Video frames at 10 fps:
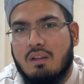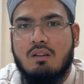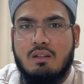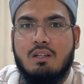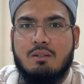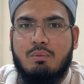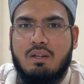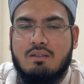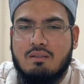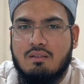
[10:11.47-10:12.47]
Look at the
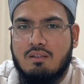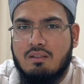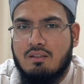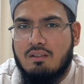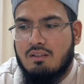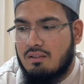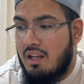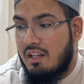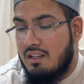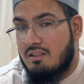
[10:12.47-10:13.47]
praise.
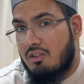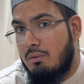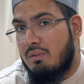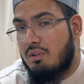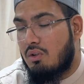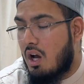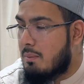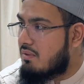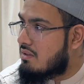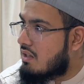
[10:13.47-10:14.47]
That he is the cream of the crop
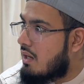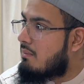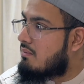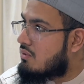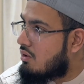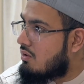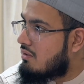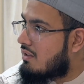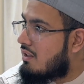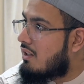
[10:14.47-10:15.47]
of his time, so
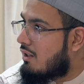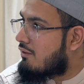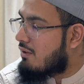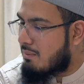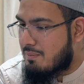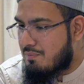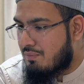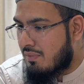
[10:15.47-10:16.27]
learn from him.